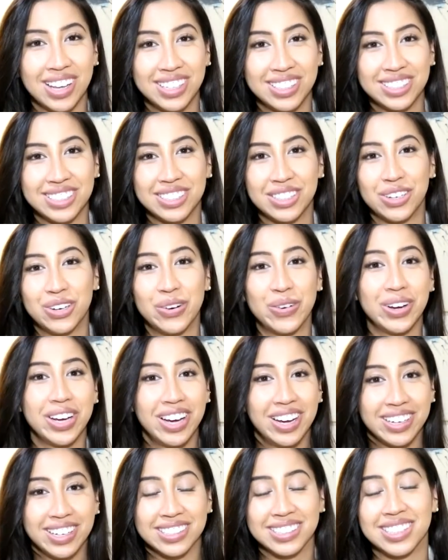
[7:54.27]
So
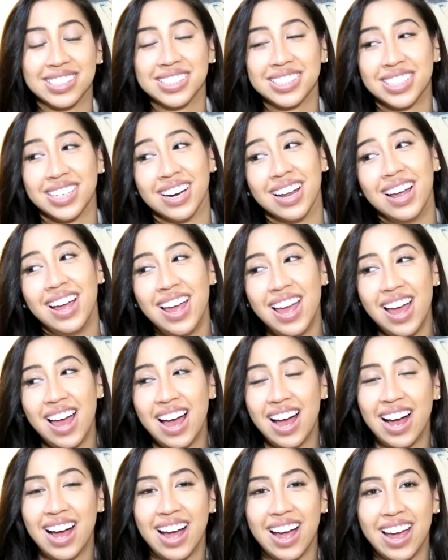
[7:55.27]
yeah, I guess that's it.
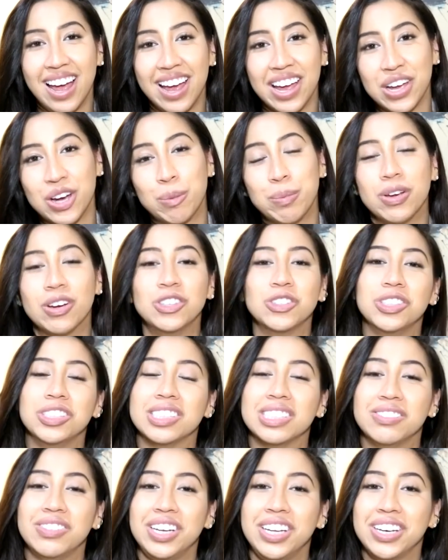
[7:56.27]
I hope you enjoyed
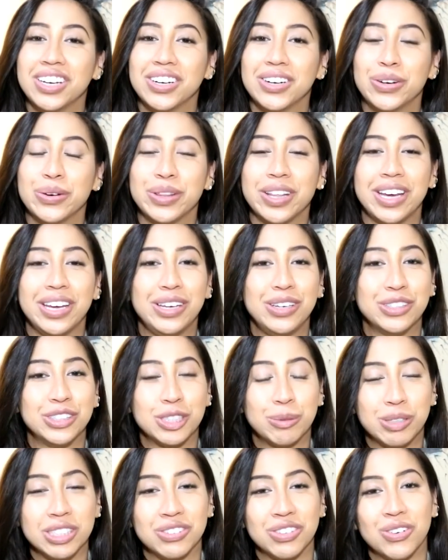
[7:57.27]
this video. Thank you
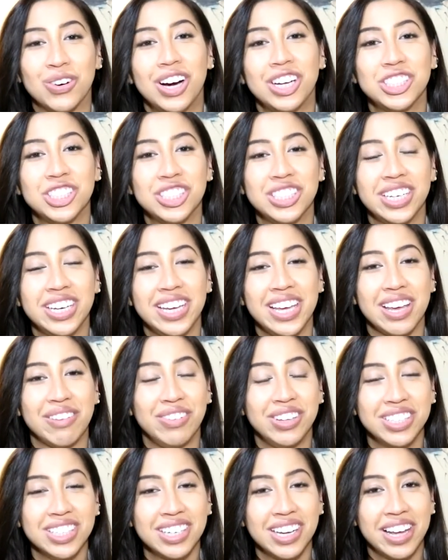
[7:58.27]
so much for watching.
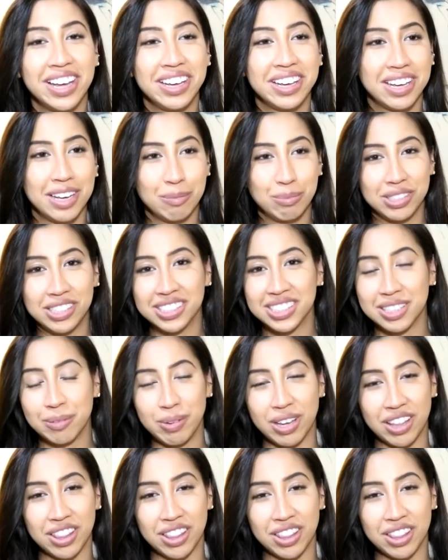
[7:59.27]
If you did like it, please give me a